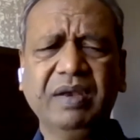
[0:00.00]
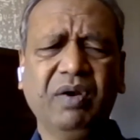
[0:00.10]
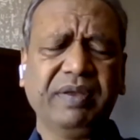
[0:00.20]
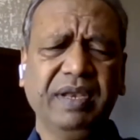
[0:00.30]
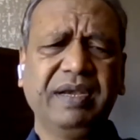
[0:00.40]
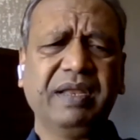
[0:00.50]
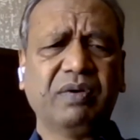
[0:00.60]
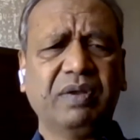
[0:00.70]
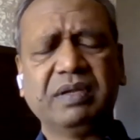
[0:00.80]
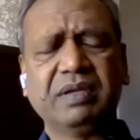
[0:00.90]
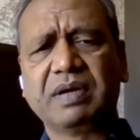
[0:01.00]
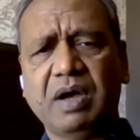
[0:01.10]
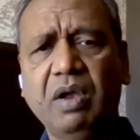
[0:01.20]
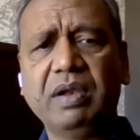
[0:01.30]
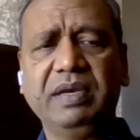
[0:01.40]
not really town, all the
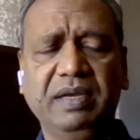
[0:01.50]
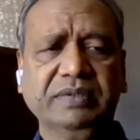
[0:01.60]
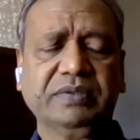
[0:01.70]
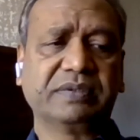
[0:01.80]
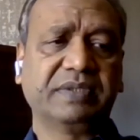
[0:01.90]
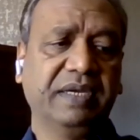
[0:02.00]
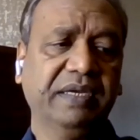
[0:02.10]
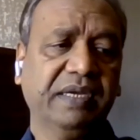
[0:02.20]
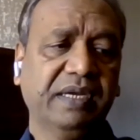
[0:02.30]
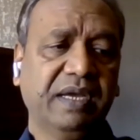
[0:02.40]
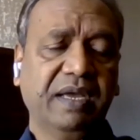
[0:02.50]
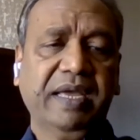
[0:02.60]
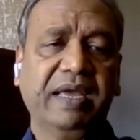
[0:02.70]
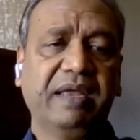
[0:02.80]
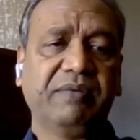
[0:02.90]
colony, I should say,
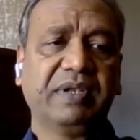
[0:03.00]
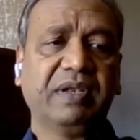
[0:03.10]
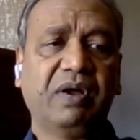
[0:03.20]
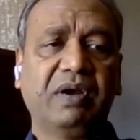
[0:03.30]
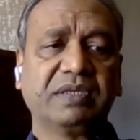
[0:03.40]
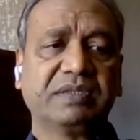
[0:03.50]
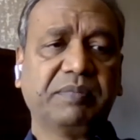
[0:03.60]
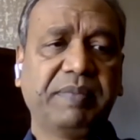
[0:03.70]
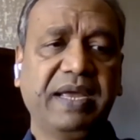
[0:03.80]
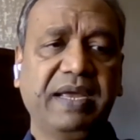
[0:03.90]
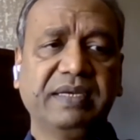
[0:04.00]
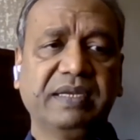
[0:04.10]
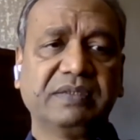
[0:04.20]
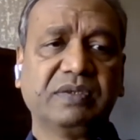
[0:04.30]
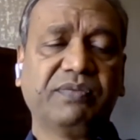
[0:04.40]
and with lots of
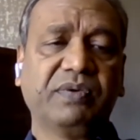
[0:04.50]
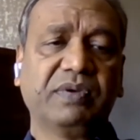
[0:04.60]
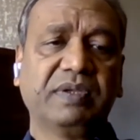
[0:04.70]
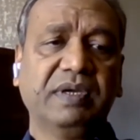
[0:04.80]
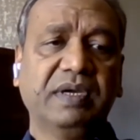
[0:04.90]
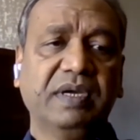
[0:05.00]
band and so forth.